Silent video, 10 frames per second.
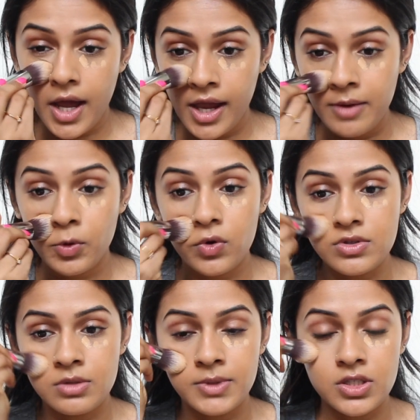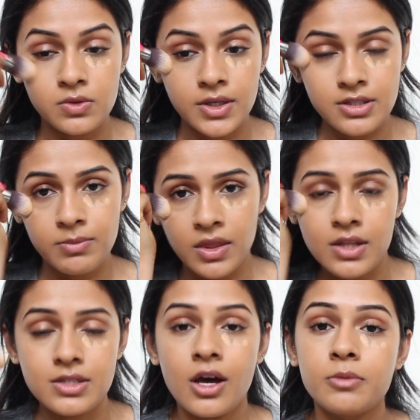I am going to be doing something
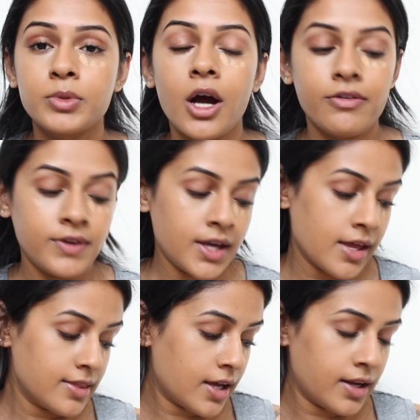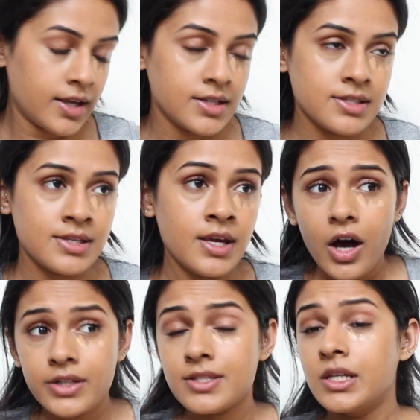that's nonprofit, and that is
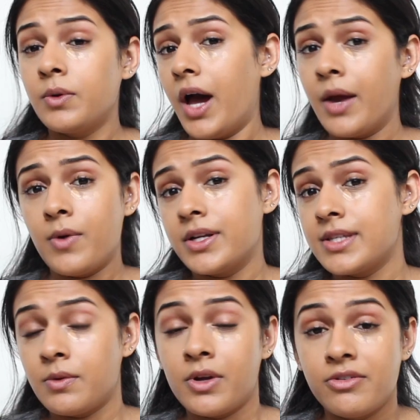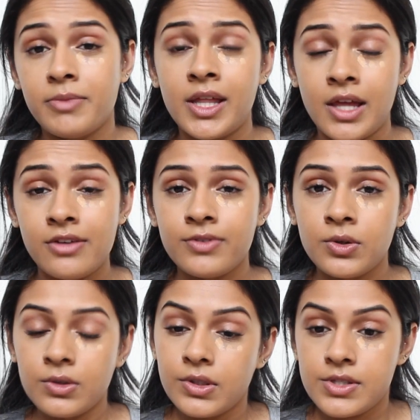honestly, I want to say, one of my life
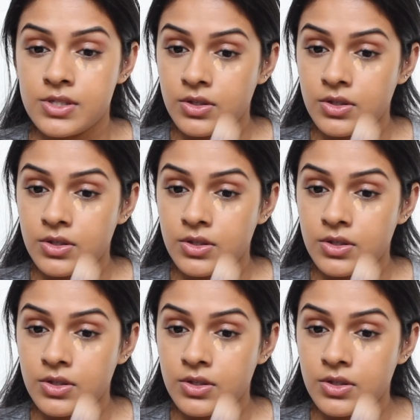goals.